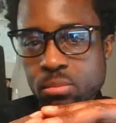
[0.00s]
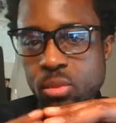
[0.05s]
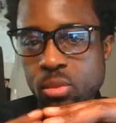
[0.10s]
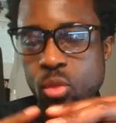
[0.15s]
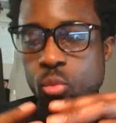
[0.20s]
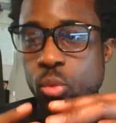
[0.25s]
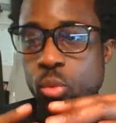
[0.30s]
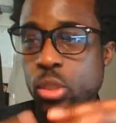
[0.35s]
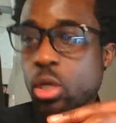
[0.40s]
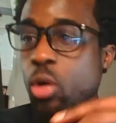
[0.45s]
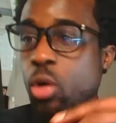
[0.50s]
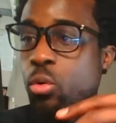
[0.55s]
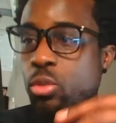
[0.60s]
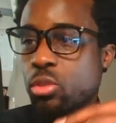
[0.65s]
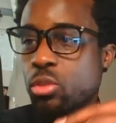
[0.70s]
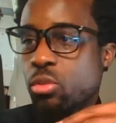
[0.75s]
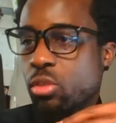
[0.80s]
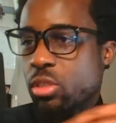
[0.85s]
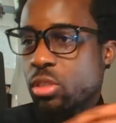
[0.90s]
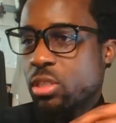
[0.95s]
we owe it
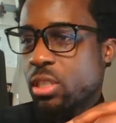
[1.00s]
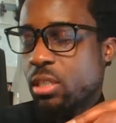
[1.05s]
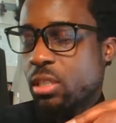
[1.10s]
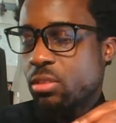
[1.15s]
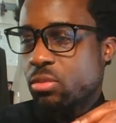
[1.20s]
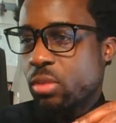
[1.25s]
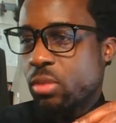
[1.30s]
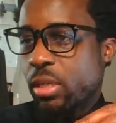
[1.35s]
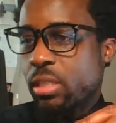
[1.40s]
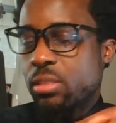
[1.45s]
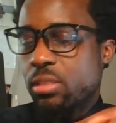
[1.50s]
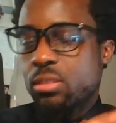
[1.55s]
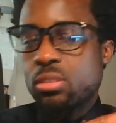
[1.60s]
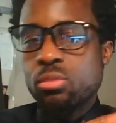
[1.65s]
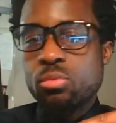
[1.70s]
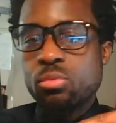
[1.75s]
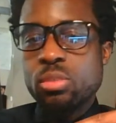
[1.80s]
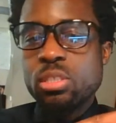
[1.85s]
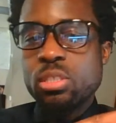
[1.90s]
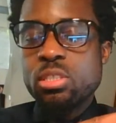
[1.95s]
to ourselves, right,
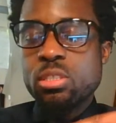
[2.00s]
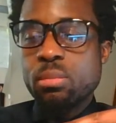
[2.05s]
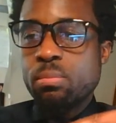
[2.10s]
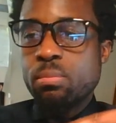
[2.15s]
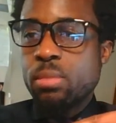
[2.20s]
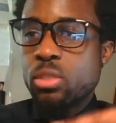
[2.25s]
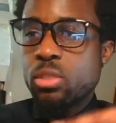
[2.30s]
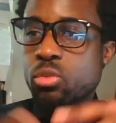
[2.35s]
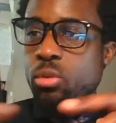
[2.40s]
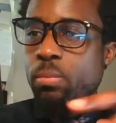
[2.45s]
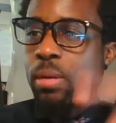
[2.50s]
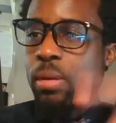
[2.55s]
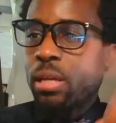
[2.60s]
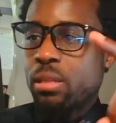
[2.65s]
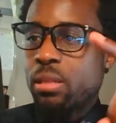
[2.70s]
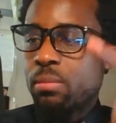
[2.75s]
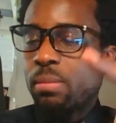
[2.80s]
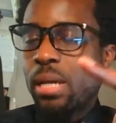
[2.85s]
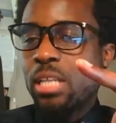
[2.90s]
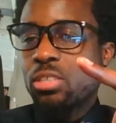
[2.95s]
to really submit to a
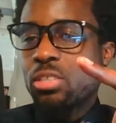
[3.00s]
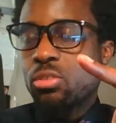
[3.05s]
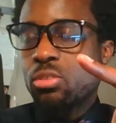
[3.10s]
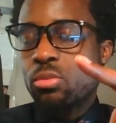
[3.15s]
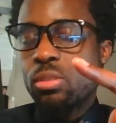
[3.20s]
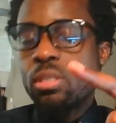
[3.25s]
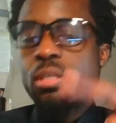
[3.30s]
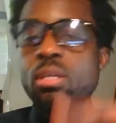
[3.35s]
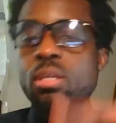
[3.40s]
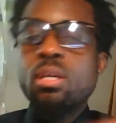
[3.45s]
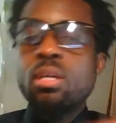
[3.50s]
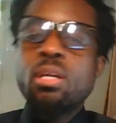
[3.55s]
path of mastery.